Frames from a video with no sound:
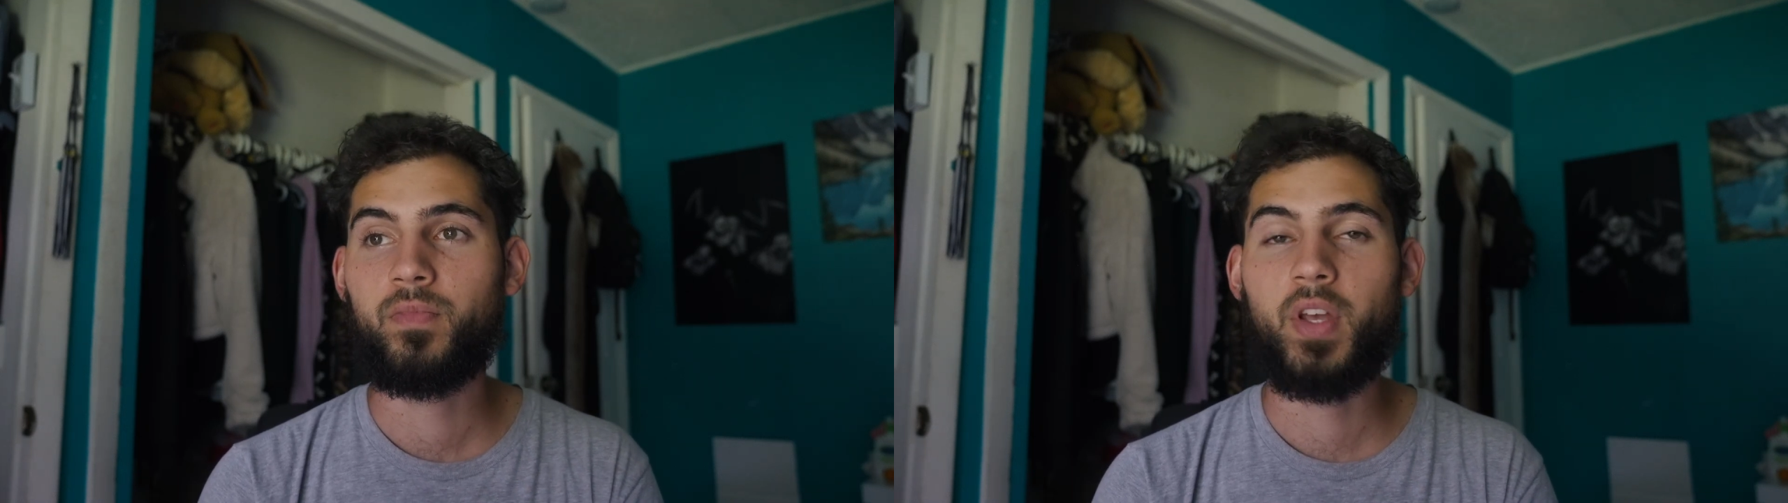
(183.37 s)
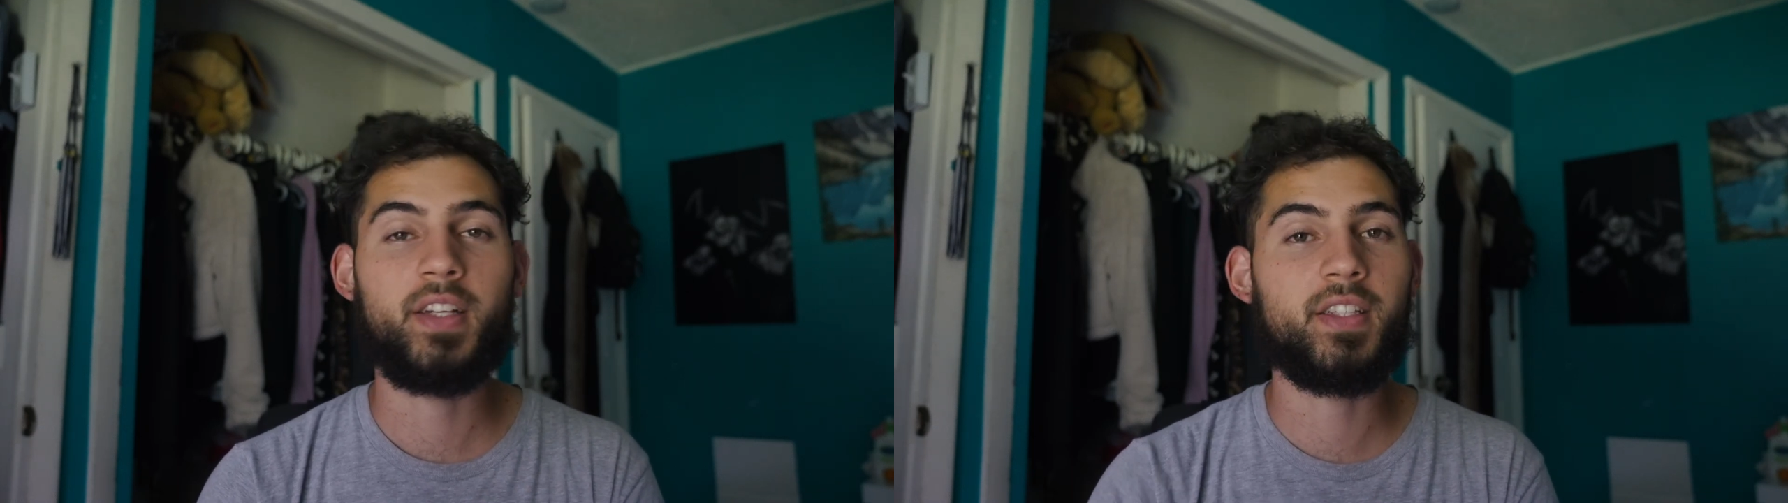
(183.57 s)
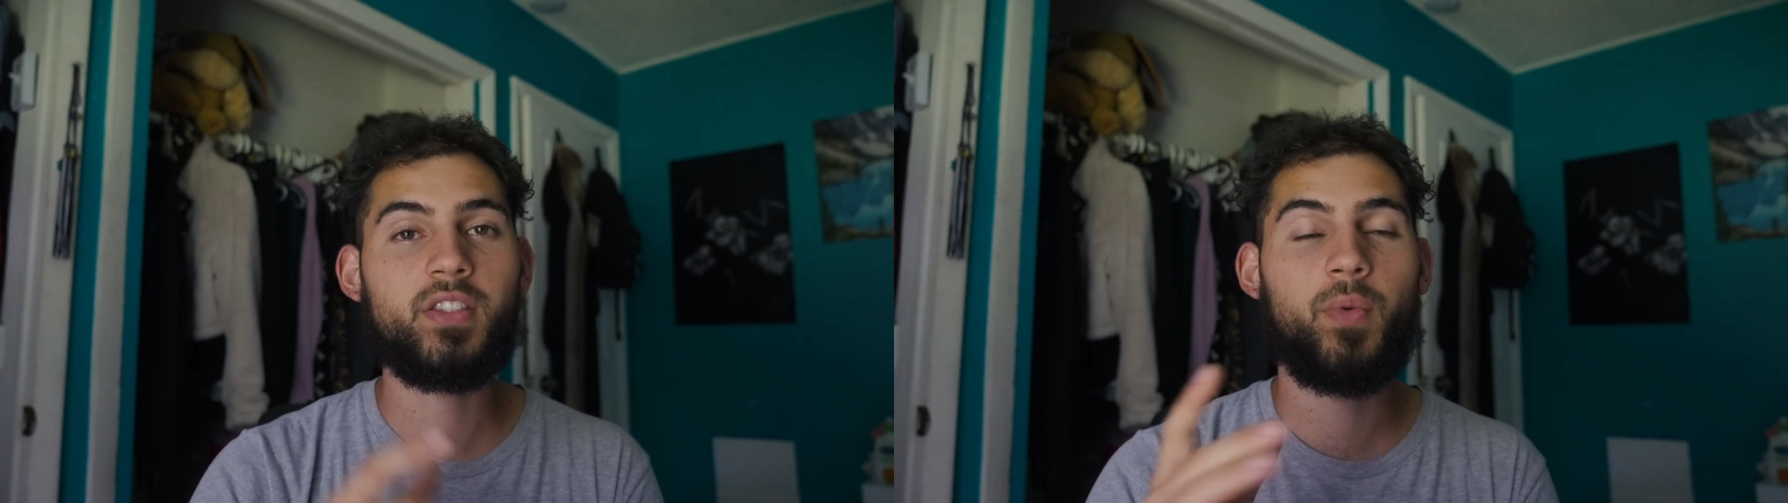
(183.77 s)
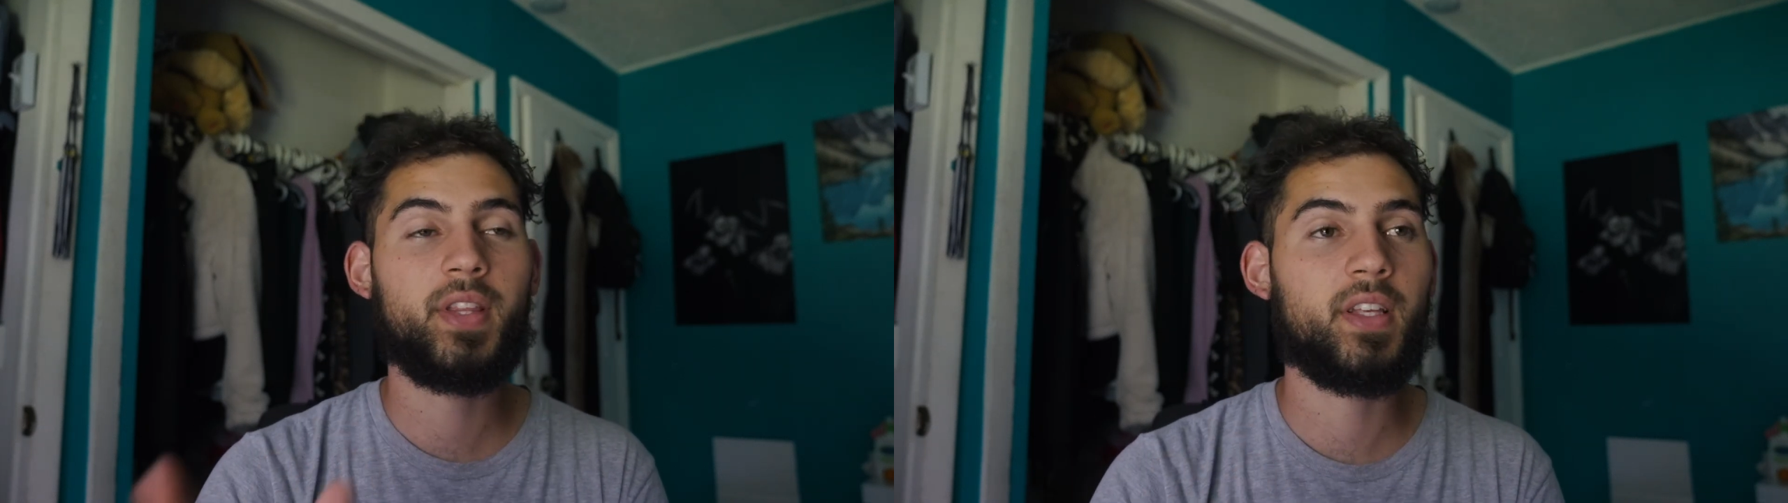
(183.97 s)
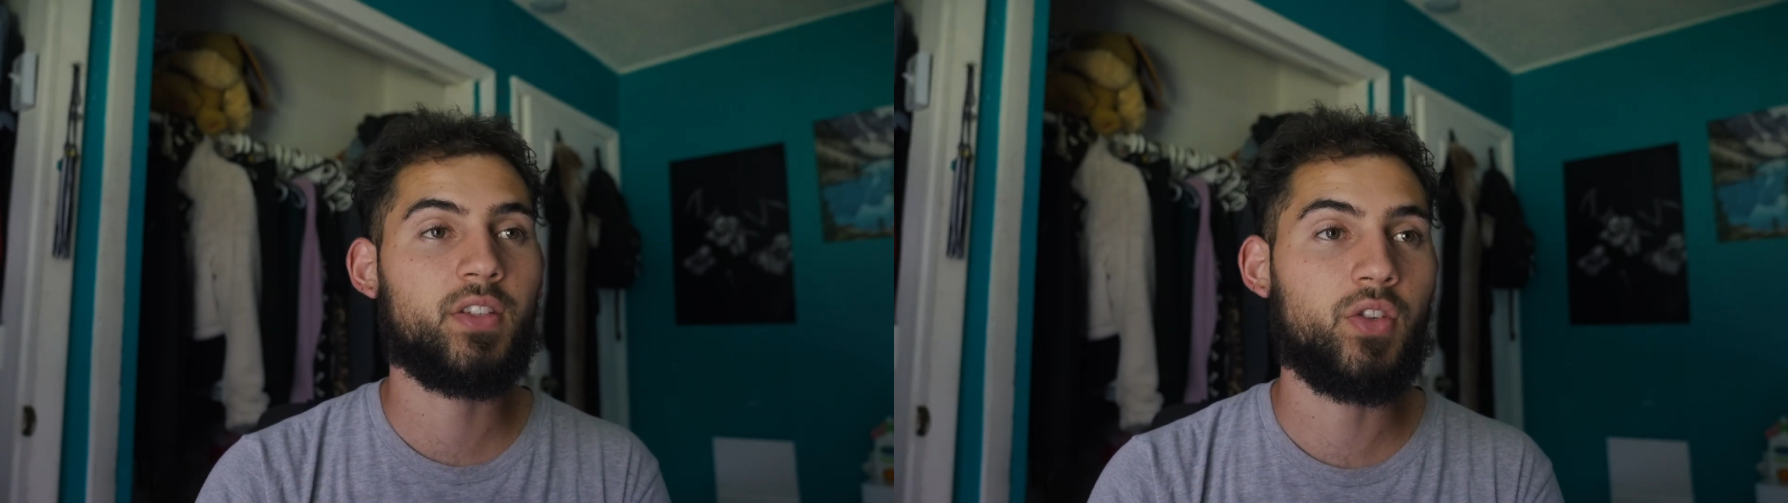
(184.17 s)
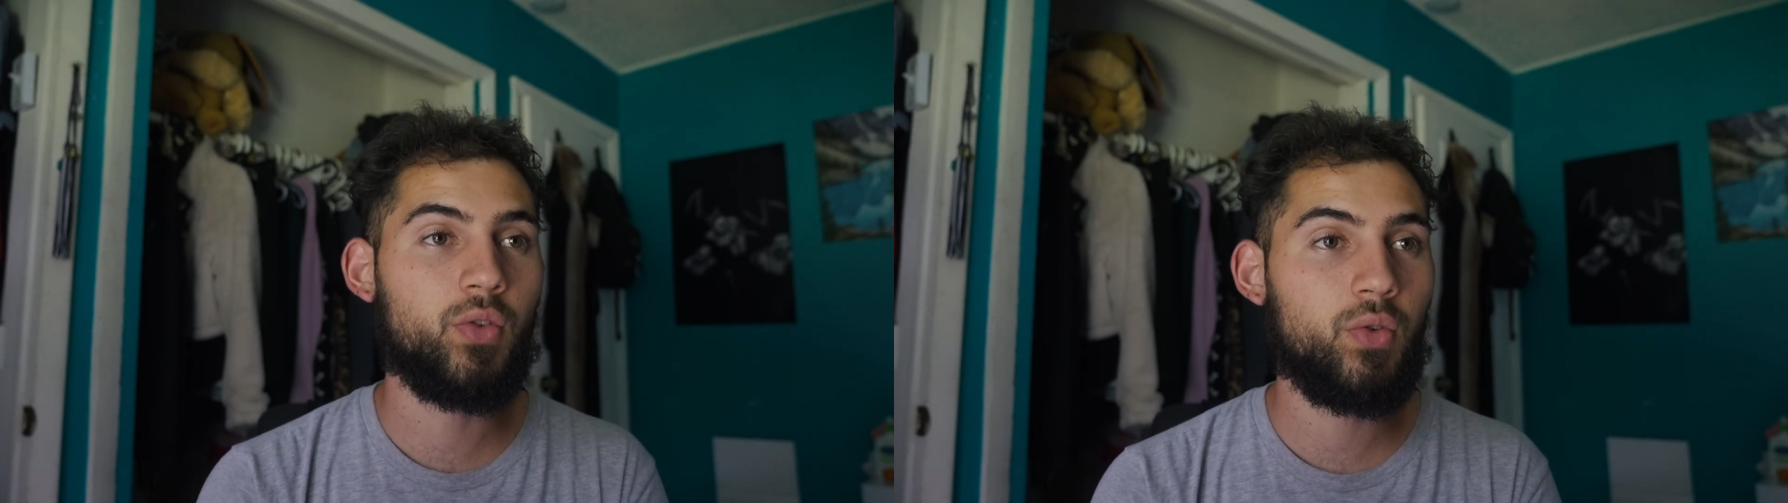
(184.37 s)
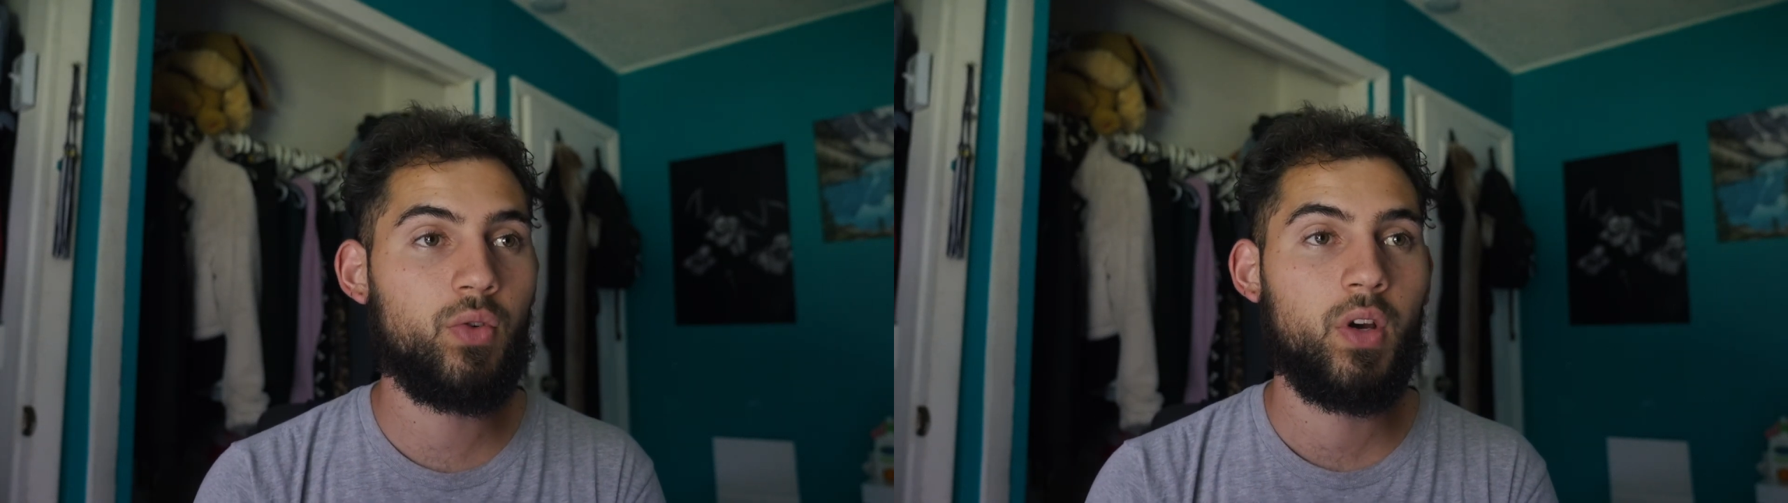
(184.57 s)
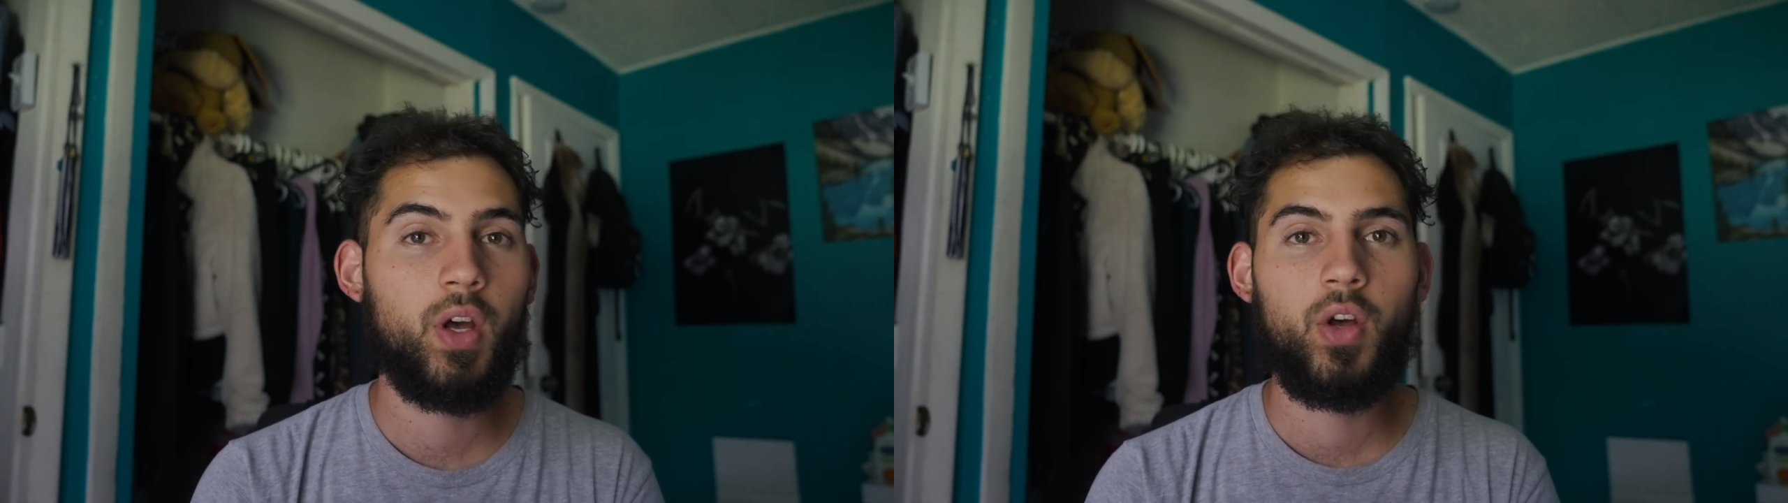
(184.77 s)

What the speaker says: Is this the right thing to do?